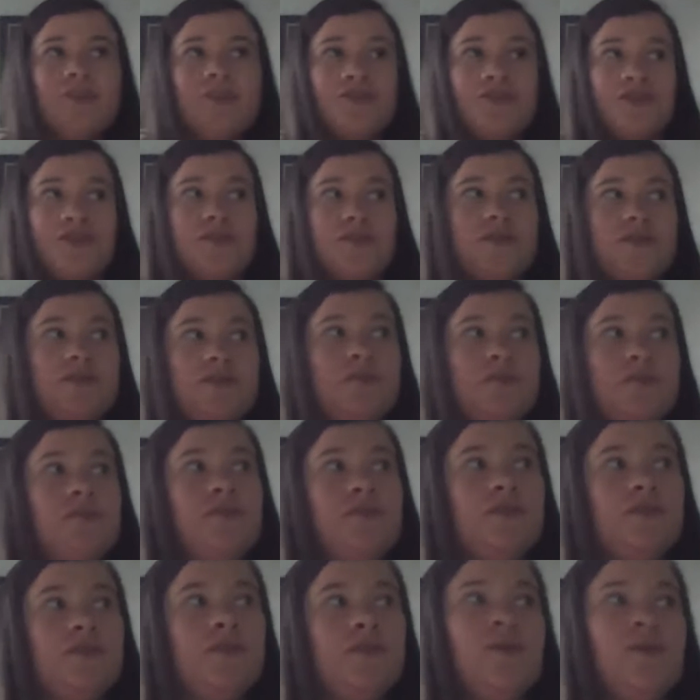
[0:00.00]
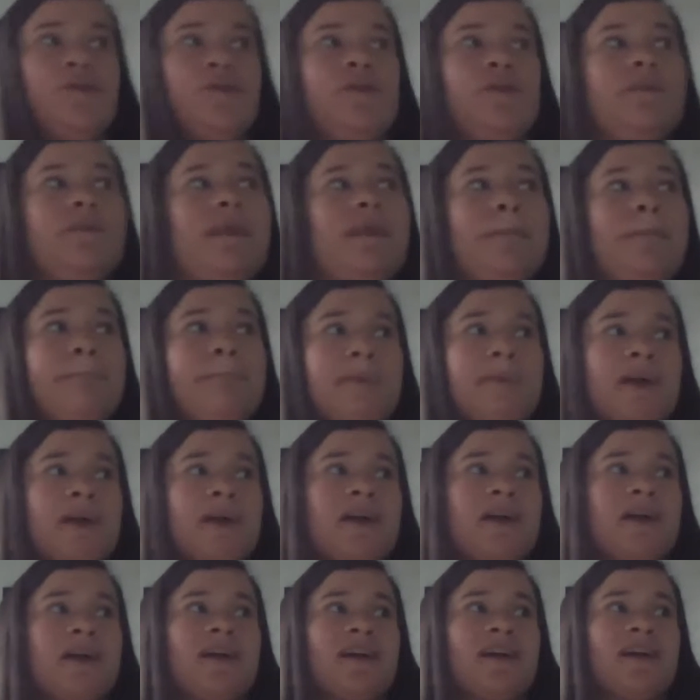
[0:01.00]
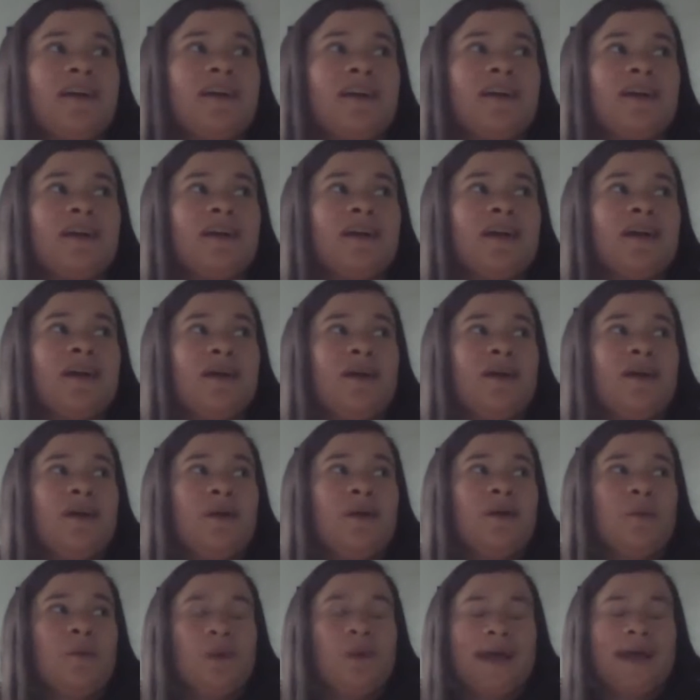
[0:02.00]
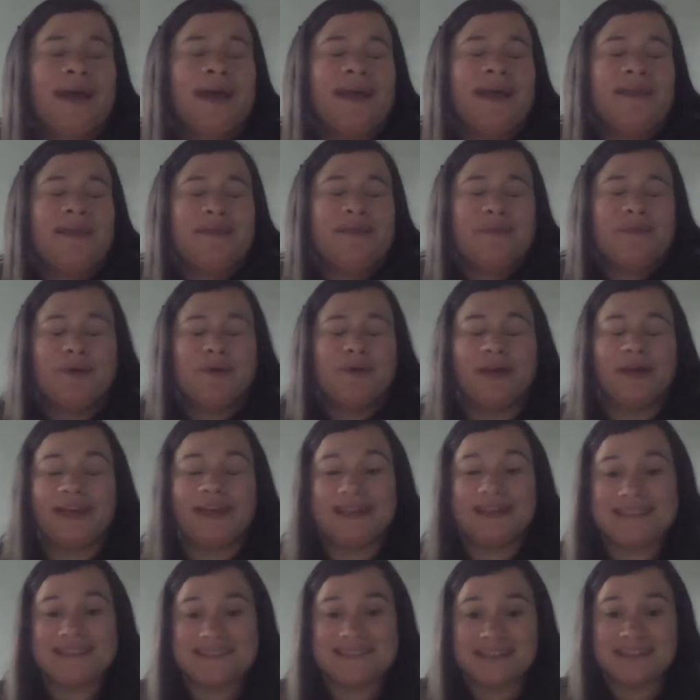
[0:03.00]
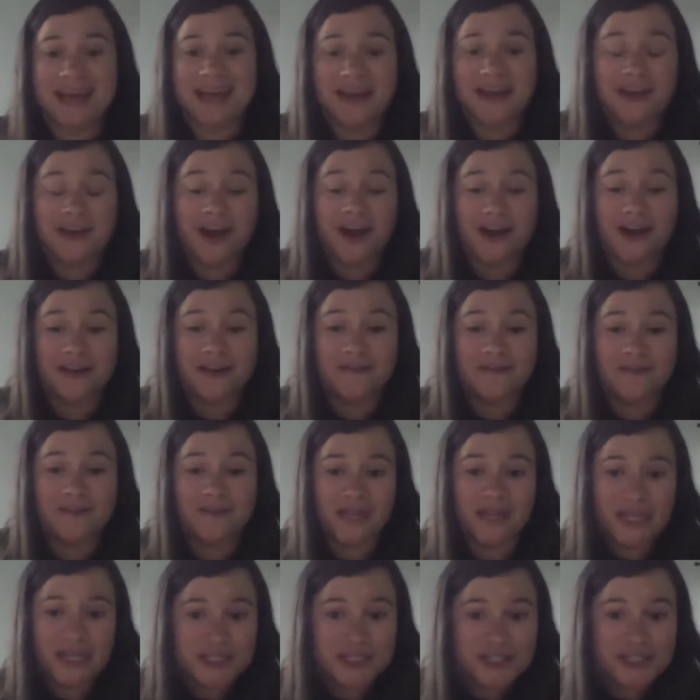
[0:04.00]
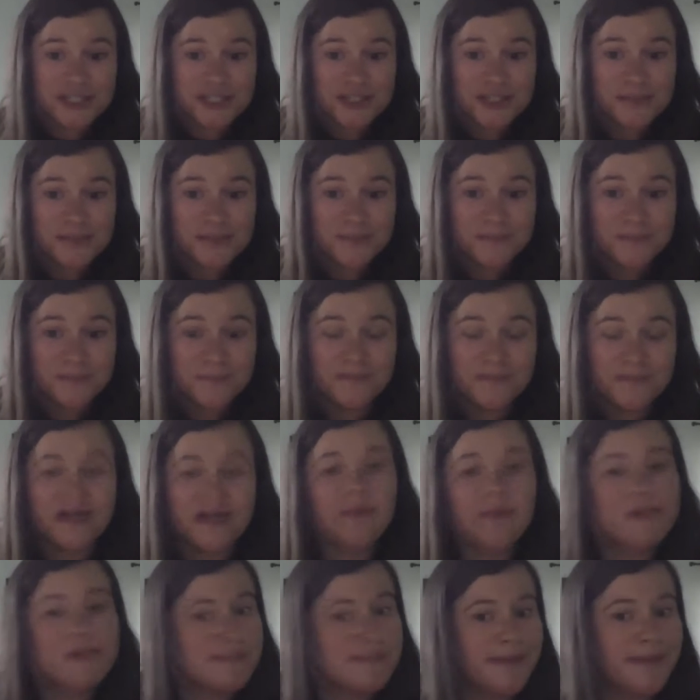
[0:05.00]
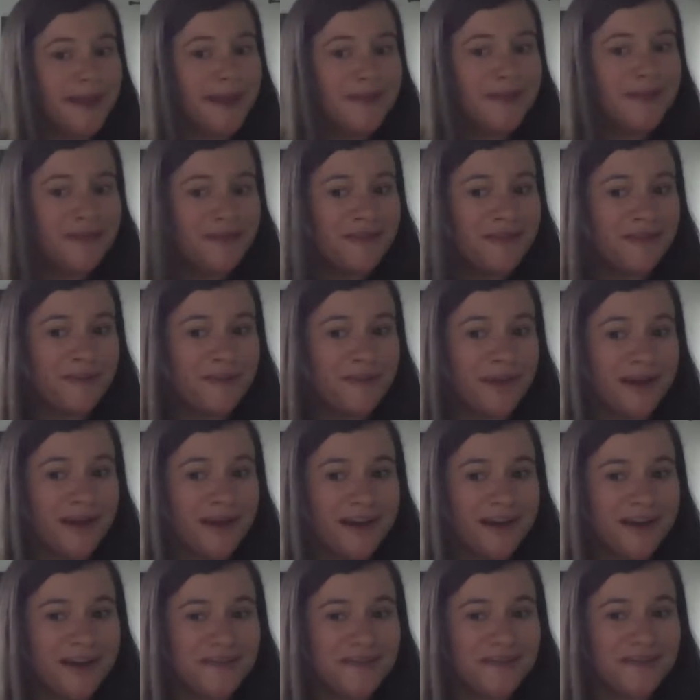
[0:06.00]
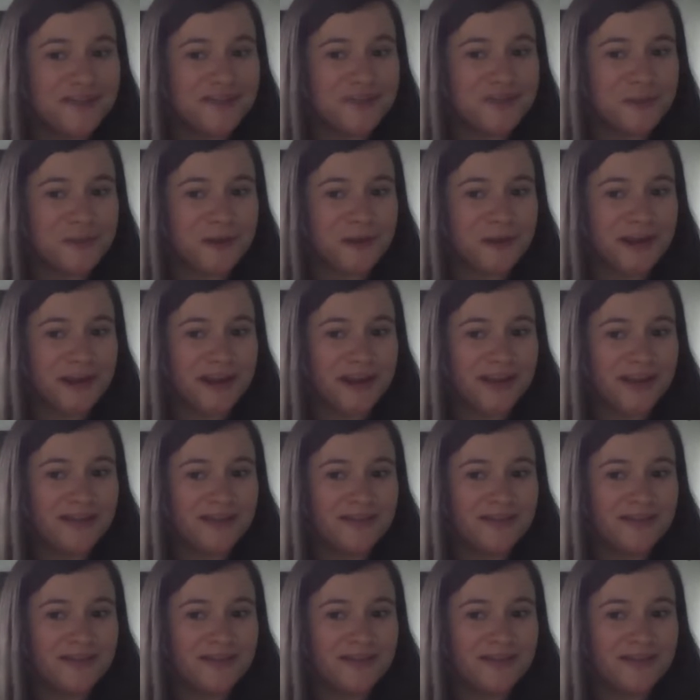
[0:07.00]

Do you remember when the boy and his dad caught a fish? That was my favorite part of the story.